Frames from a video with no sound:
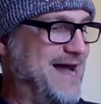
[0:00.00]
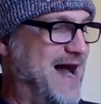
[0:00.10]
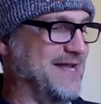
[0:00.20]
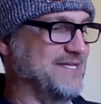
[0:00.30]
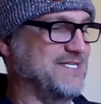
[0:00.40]

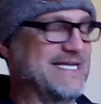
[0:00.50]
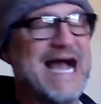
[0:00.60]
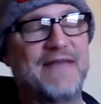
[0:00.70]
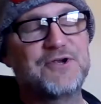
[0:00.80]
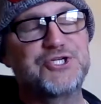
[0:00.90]
Honest to
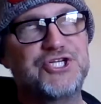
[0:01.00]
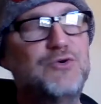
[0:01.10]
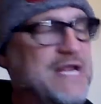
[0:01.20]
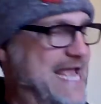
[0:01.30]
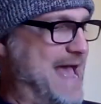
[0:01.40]
God, they're
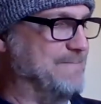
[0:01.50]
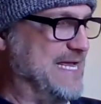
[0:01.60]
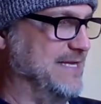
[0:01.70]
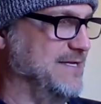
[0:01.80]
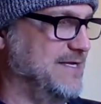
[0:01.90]
shooting at
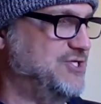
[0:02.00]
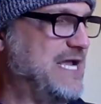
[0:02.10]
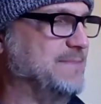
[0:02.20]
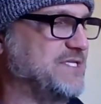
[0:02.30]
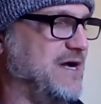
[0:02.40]
me,
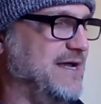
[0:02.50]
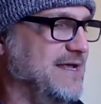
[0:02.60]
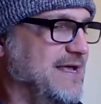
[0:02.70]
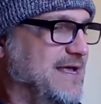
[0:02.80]
James thought,